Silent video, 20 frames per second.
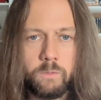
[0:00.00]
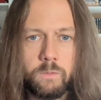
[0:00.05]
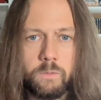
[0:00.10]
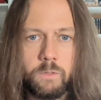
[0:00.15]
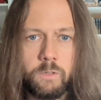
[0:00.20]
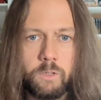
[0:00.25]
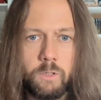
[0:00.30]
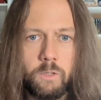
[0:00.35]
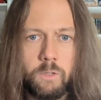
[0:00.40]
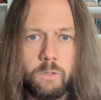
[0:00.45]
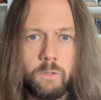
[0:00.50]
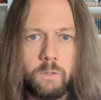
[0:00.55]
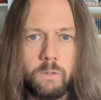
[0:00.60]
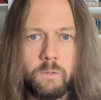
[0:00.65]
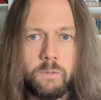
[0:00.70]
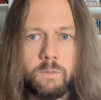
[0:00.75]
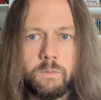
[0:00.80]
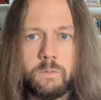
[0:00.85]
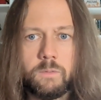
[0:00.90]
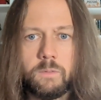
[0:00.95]

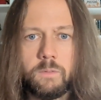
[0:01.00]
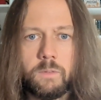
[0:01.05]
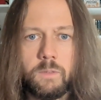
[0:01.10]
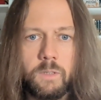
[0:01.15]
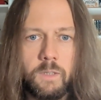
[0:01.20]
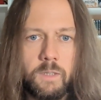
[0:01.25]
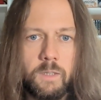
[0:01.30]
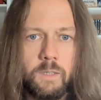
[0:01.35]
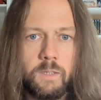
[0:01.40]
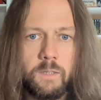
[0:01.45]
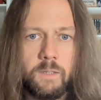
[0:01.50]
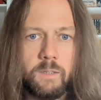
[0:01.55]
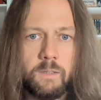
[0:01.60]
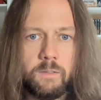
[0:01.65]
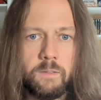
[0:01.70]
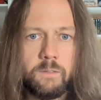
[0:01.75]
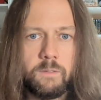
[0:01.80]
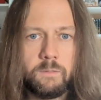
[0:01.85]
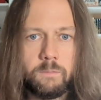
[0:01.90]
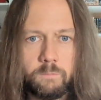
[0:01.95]
So,
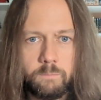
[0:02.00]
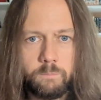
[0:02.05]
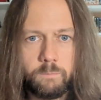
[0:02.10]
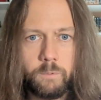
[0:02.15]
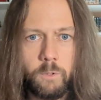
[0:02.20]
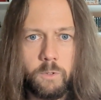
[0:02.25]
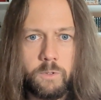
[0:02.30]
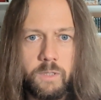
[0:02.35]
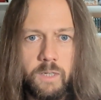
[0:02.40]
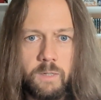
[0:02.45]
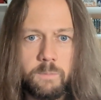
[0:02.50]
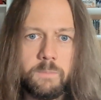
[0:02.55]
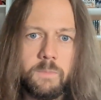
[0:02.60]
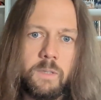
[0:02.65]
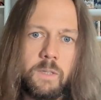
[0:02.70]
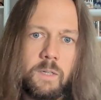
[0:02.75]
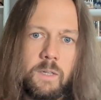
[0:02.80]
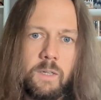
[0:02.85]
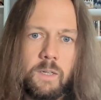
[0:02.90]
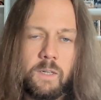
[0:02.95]
pro tip:
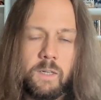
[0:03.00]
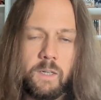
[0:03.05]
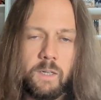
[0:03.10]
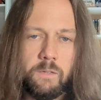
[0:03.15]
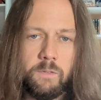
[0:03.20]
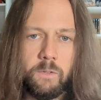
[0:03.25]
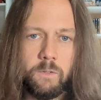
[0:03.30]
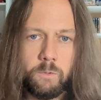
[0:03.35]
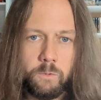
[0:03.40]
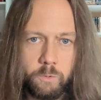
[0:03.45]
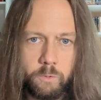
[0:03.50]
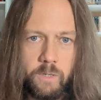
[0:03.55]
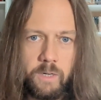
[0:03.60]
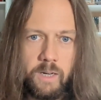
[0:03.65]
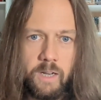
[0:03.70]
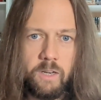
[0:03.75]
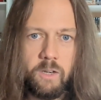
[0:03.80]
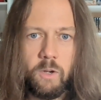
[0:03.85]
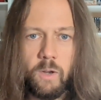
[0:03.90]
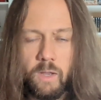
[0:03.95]
if you drink
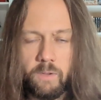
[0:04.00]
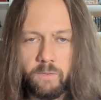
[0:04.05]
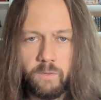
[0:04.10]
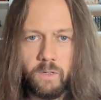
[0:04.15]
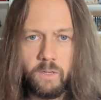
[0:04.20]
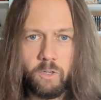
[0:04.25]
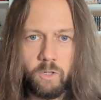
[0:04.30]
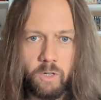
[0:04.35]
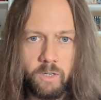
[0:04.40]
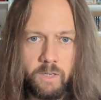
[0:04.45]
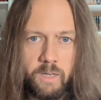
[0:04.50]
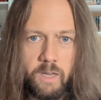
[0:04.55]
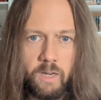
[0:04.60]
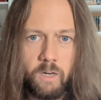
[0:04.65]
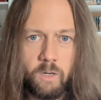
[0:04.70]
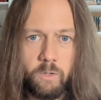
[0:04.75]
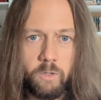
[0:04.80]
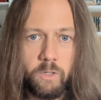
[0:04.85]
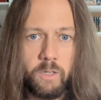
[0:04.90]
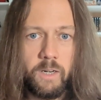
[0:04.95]
and you're on
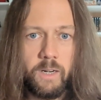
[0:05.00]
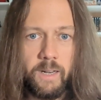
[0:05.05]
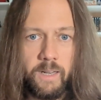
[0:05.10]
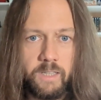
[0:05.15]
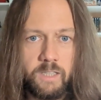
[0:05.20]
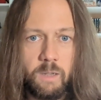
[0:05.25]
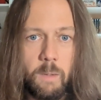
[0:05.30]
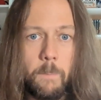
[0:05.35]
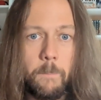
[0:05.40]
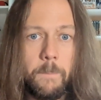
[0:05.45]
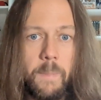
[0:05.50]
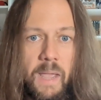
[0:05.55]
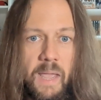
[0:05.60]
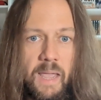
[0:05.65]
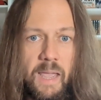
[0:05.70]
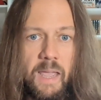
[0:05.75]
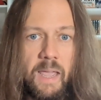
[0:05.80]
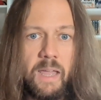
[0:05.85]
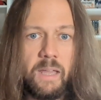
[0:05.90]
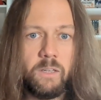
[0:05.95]
keto, you're gonna get some
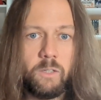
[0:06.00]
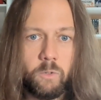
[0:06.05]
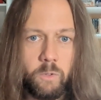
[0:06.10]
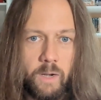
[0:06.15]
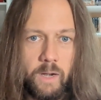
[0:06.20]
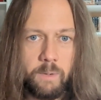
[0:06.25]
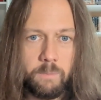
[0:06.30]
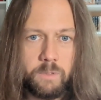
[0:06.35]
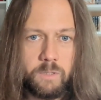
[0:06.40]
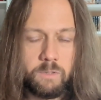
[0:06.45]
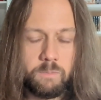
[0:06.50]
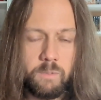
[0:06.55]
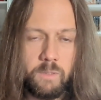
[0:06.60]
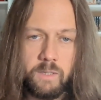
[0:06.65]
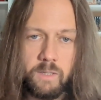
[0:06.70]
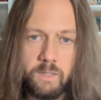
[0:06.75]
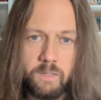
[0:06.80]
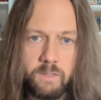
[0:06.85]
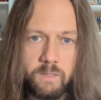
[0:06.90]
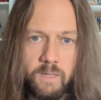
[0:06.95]
bad cramps
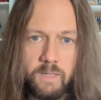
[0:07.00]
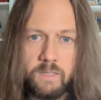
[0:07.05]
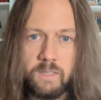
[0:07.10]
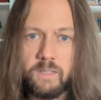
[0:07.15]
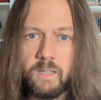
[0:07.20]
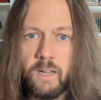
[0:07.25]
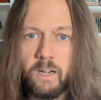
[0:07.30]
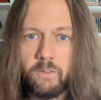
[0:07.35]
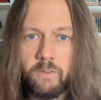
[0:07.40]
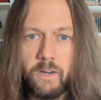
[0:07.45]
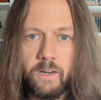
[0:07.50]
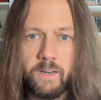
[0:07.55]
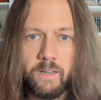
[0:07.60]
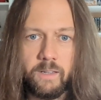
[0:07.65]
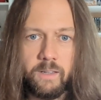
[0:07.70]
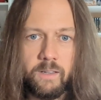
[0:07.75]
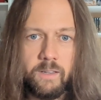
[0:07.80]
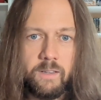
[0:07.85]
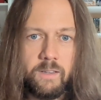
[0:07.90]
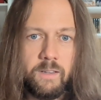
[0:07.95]
because that's a diuretic,
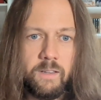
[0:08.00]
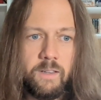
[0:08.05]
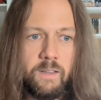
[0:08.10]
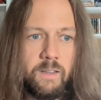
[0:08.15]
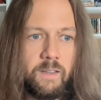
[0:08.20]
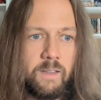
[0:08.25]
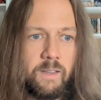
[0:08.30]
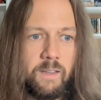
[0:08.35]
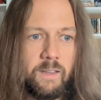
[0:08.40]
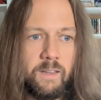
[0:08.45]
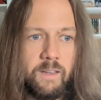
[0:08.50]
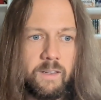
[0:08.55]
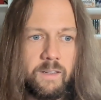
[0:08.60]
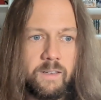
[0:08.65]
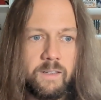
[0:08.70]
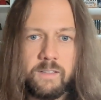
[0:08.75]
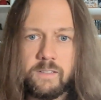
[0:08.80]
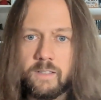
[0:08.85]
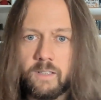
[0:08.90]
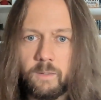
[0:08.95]
and
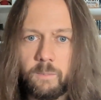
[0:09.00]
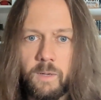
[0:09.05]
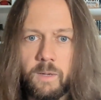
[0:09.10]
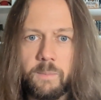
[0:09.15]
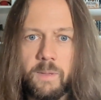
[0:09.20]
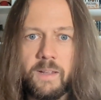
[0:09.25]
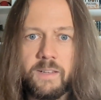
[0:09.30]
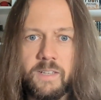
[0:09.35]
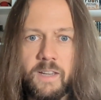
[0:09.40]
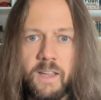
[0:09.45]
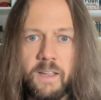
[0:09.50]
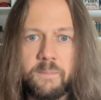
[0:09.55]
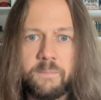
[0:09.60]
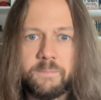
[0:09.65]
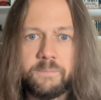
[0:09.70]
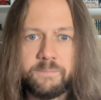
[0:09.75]
it's gonna be a bad time.